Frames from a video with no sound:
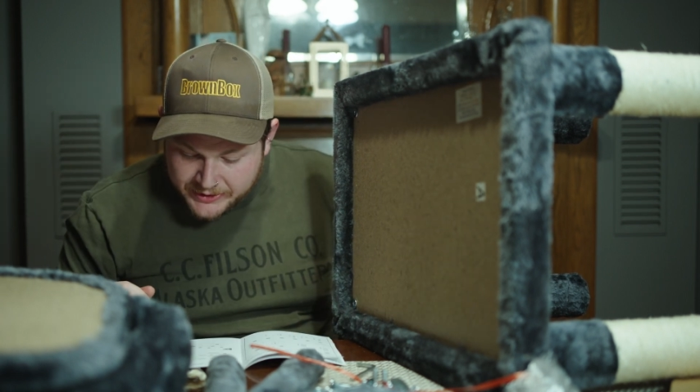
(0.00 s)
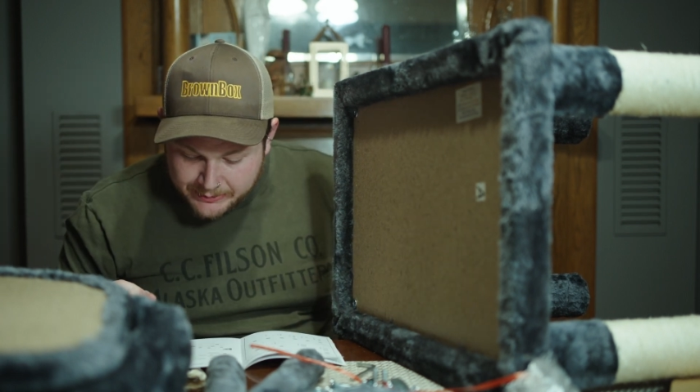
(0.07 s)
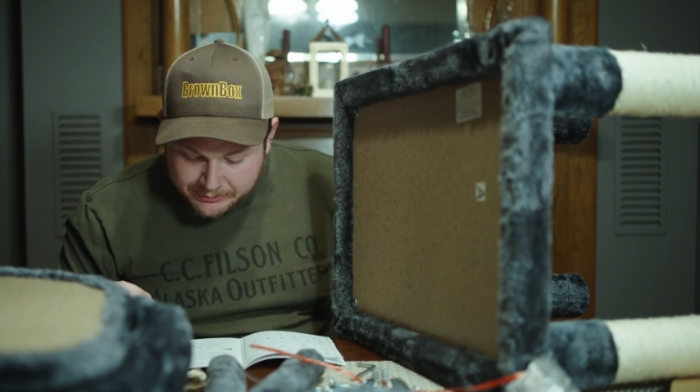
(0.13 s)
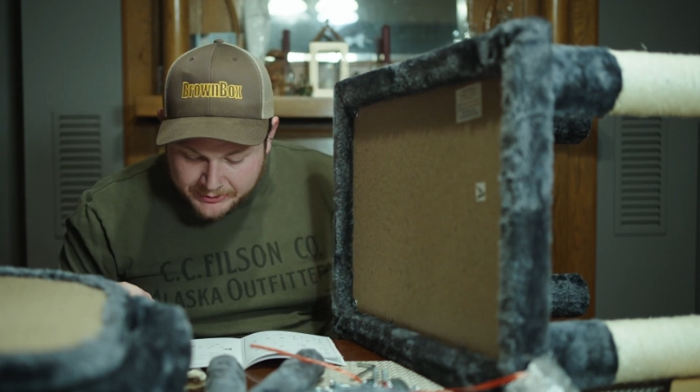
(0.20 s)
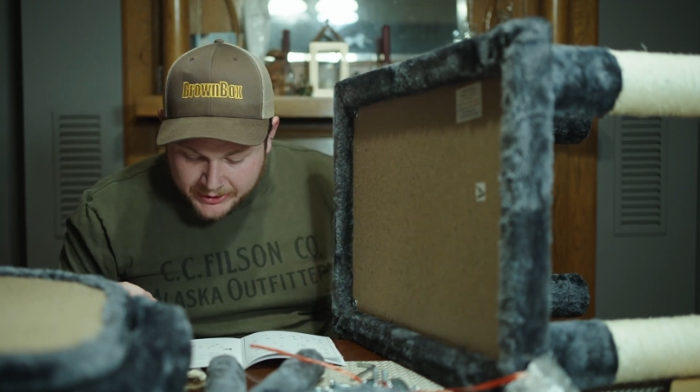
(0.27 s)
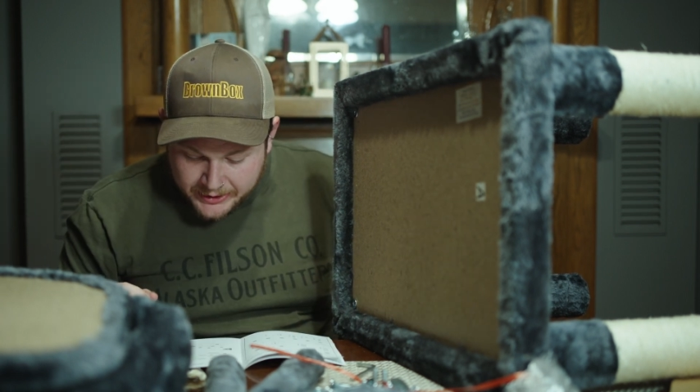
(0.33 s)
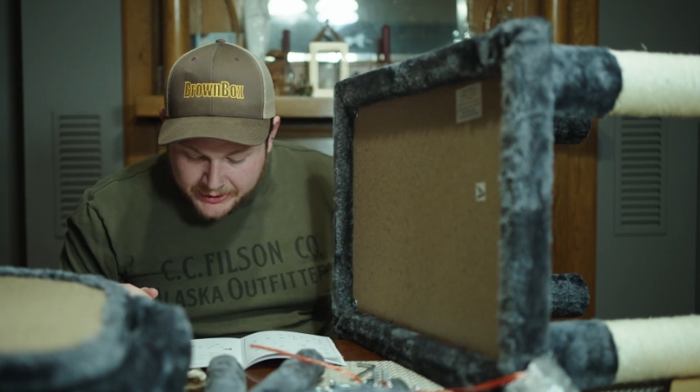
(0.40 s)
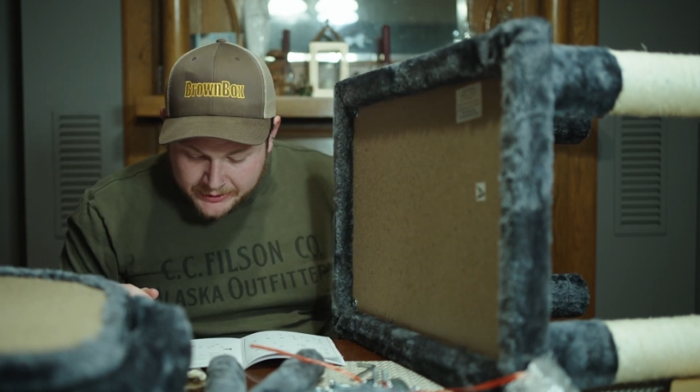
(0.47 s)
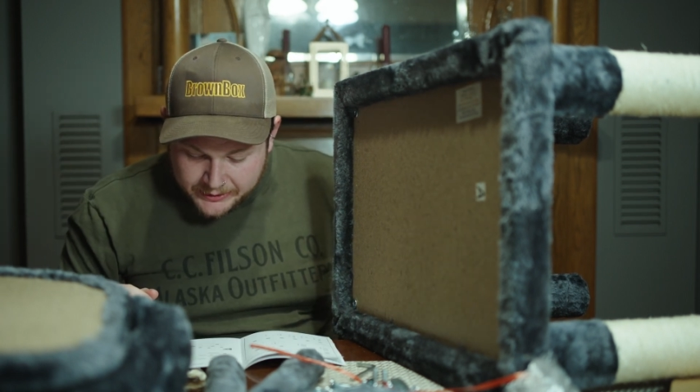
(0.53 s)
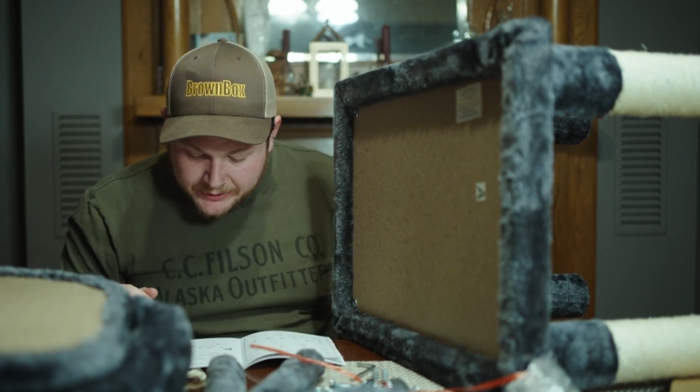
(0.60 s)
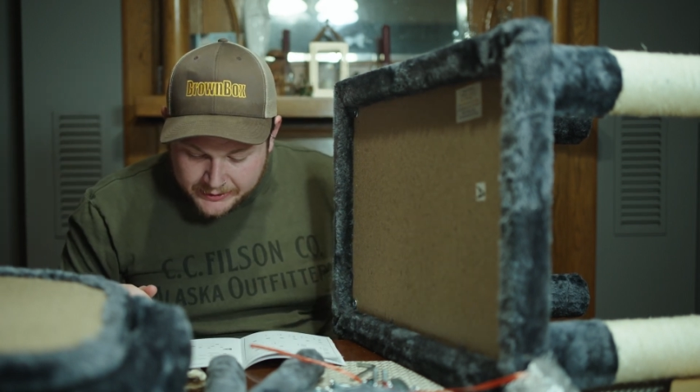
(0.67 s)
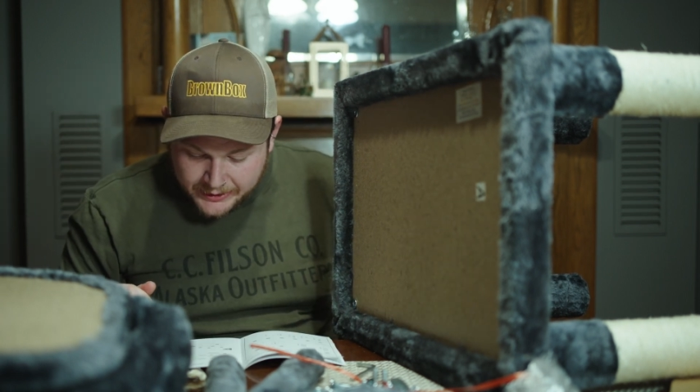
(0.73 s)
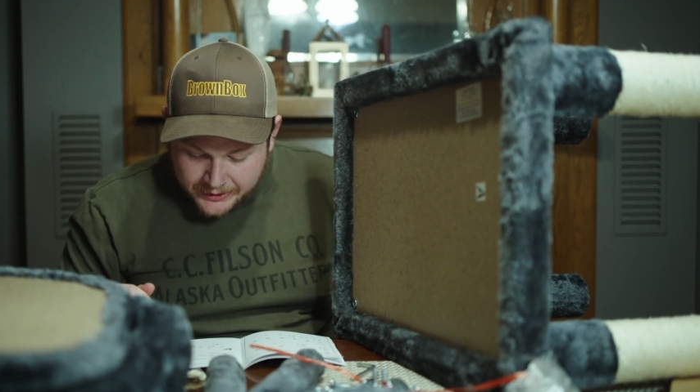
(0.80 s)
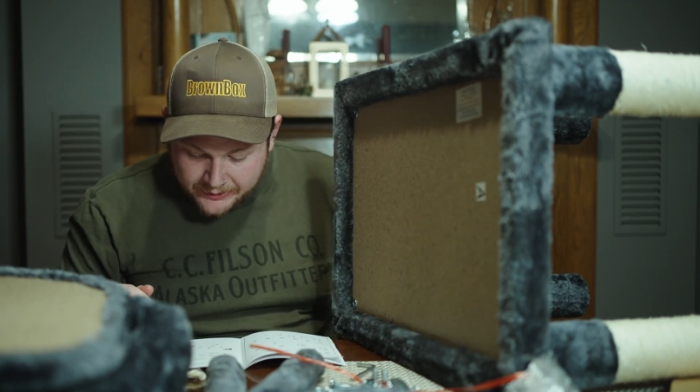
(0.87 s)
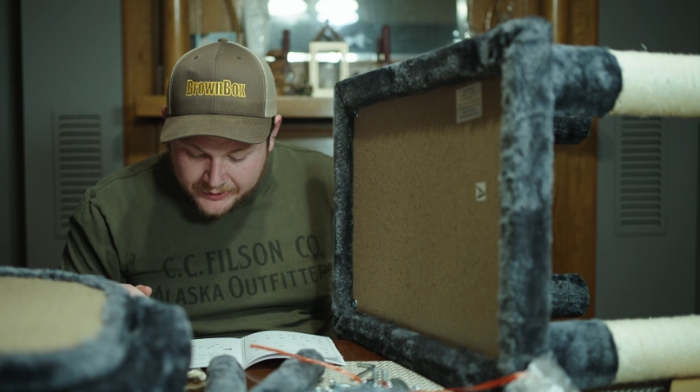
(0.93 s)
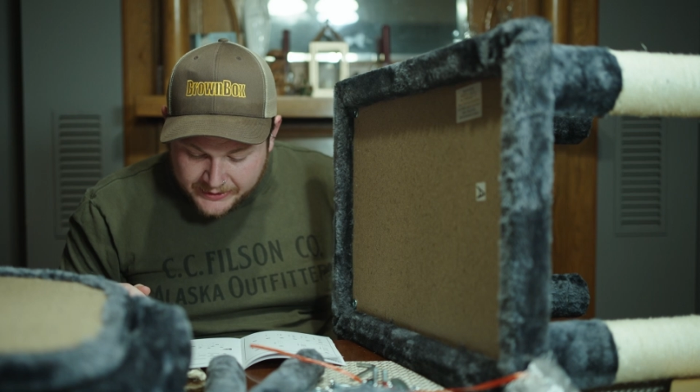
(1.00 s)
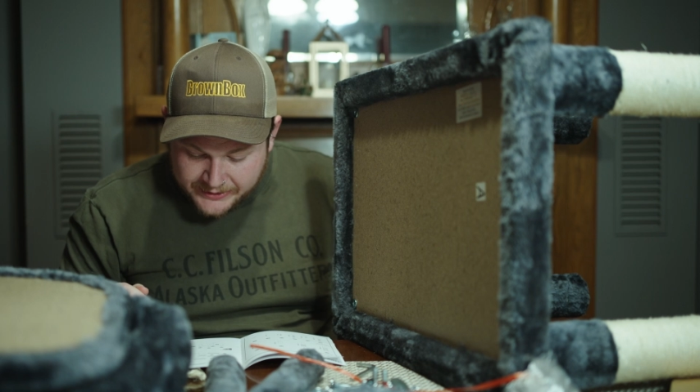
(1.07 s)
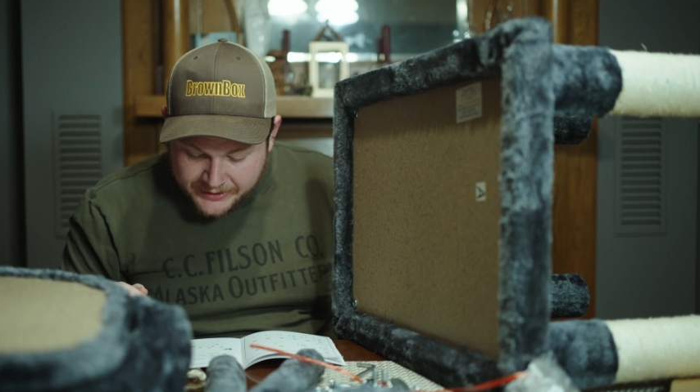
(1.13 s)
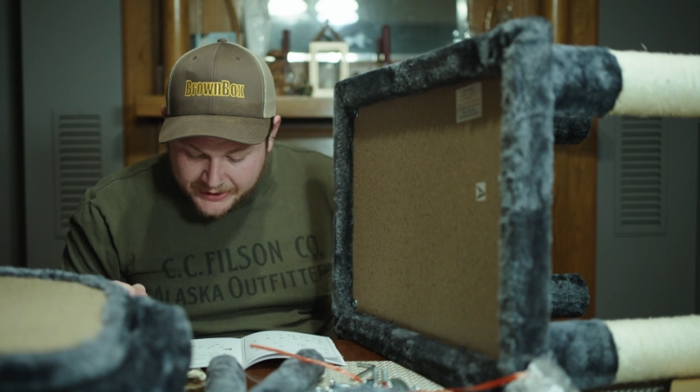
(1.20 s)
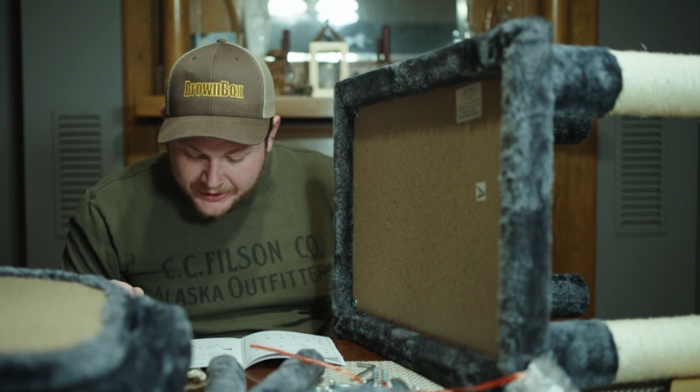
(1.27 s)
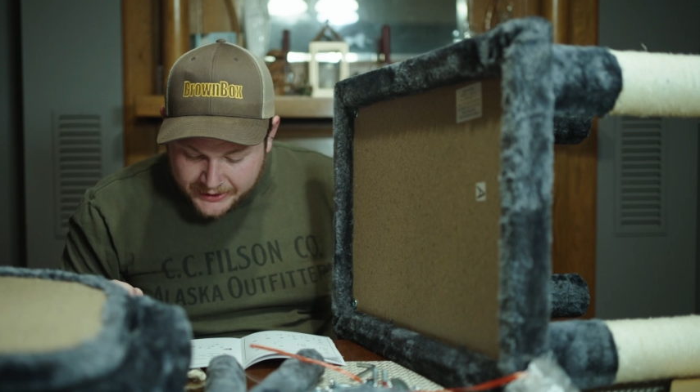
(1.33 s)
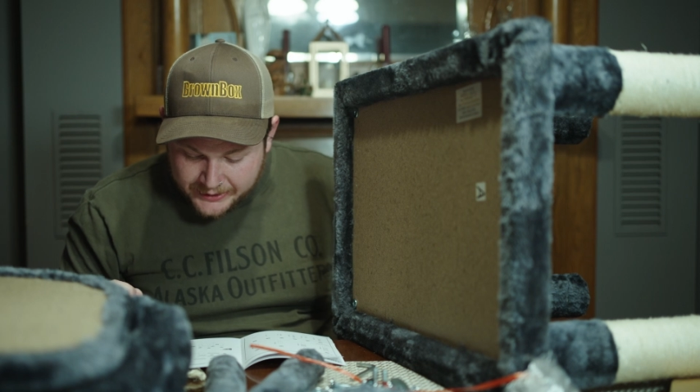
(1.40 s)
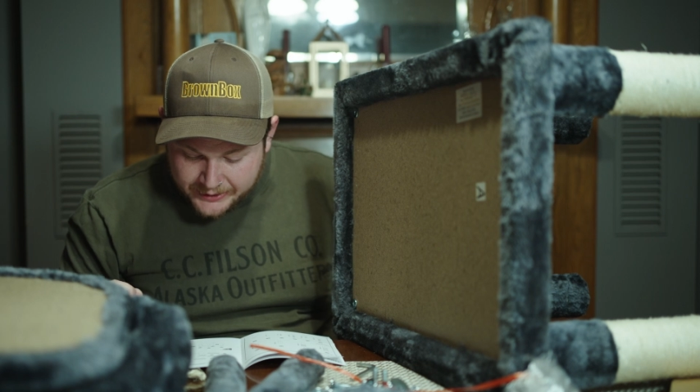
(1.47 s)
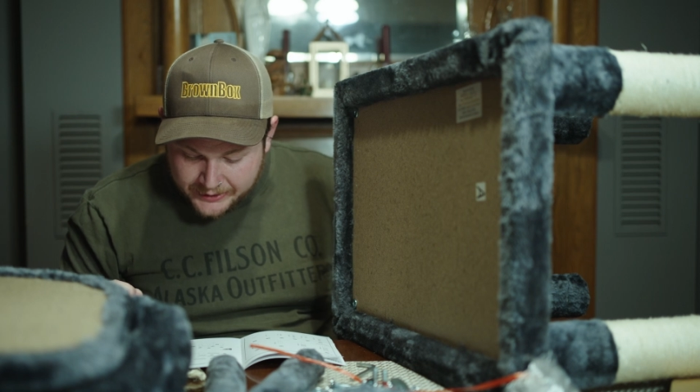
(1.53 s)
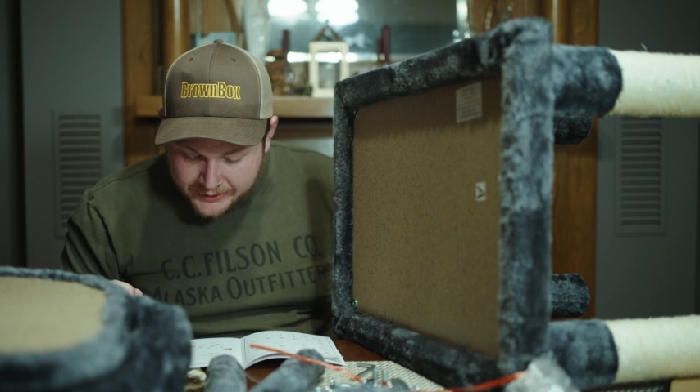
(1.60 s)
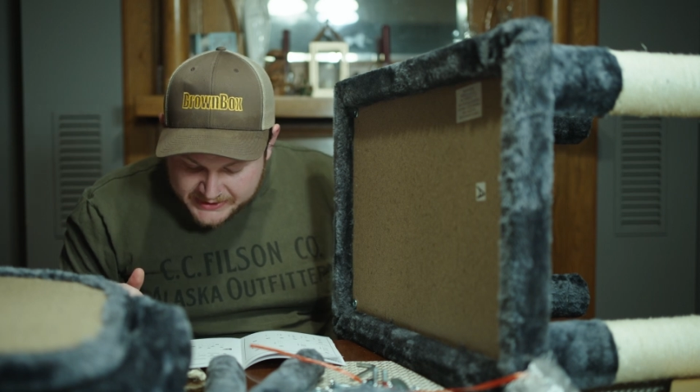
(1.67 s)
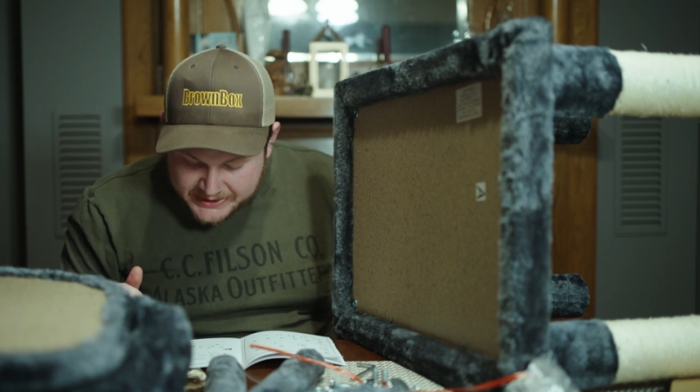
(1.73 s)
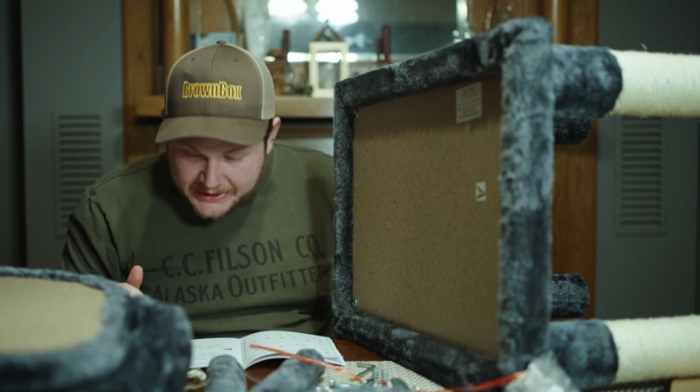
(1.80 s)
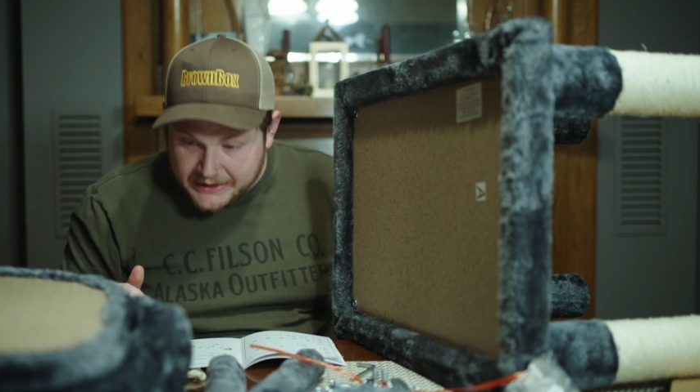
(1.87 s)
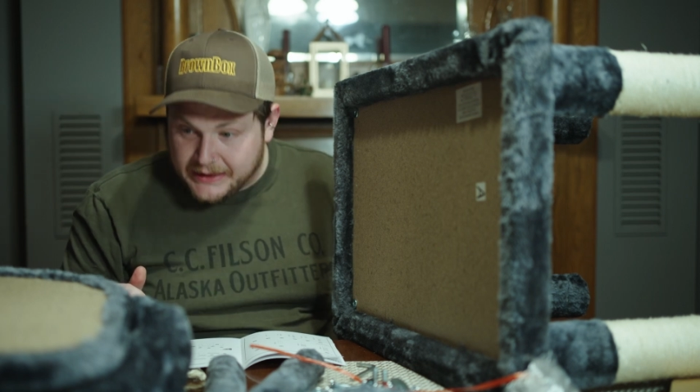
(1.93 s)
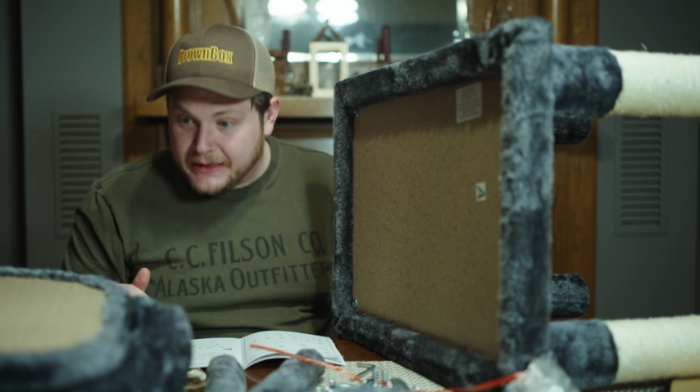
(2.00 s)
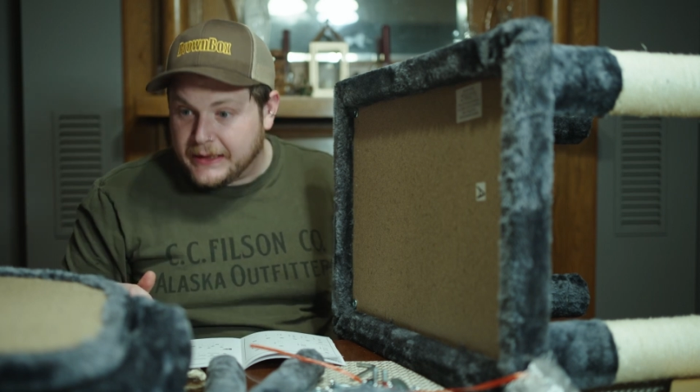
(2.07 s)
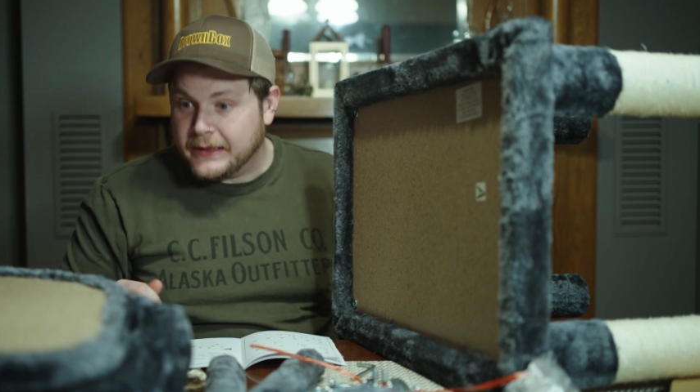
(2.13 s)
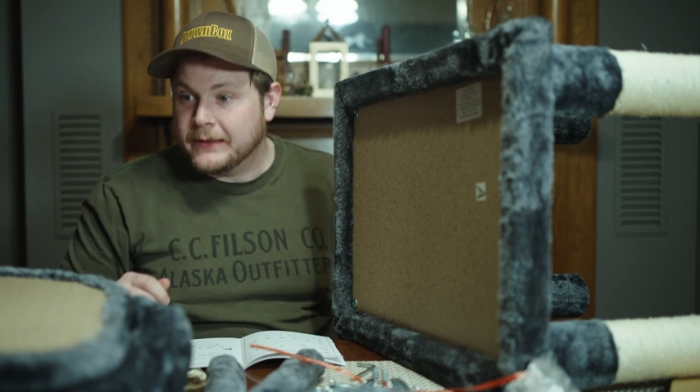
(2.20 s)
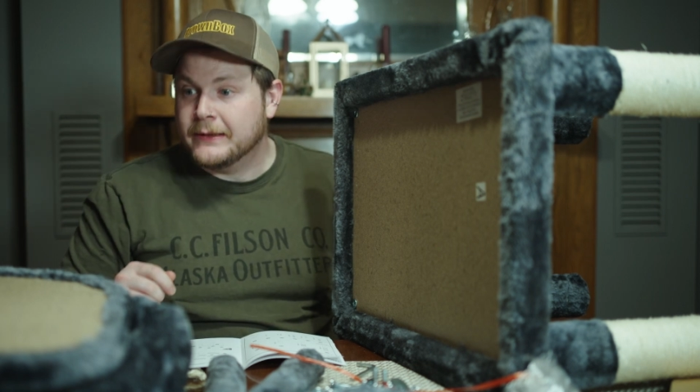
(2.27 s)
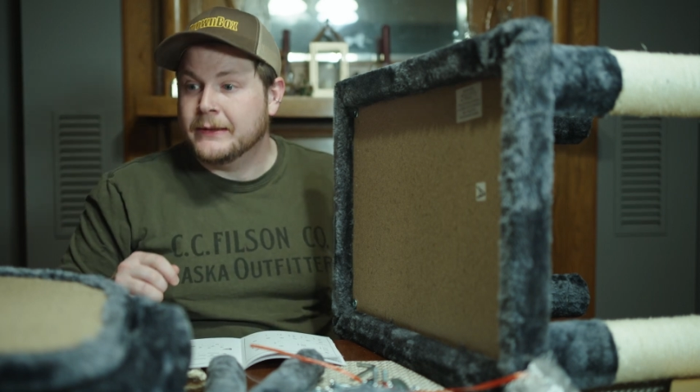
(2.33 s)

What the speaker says: step done. Now I take D,